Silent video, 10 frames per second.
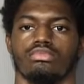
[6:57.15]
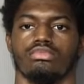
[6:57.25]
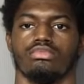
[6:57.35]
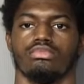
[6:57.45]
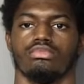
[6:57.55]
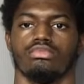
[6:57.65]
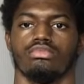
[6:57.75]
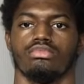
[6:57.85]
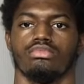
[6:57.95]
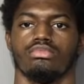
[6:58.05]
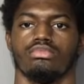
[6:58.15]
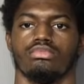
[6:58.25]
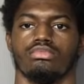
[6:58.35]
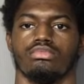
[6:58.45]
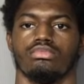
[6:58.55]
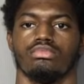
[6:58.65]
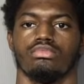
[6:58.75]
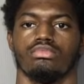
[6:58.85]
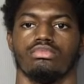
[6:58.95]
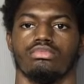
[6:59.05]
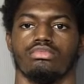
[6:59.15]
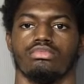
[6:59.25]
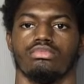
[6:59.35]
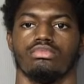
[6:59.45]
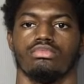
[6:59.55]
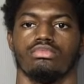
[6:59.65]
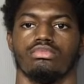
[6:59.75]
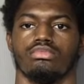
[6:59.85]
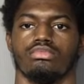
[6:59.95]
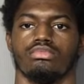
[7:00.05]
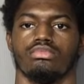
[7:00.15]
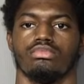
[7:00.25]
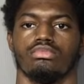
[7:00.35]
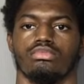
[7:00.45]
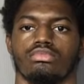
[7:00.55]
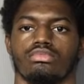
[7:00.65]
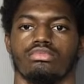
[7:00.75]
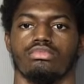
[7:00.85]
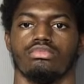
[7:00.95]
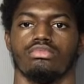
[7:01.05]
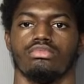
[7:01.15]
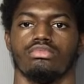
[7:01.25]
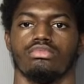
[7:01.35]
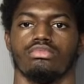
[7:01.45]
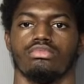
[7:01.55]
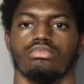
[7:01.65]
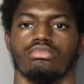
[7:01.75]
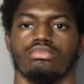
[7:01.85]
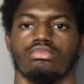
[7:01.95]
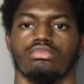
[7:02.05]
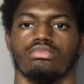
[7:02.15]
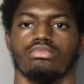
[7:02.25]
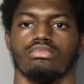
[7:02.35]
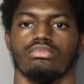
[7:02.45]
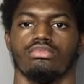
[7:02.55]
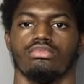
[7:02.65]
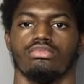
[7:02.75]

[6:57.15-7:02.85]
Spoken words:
The person shown says nothing.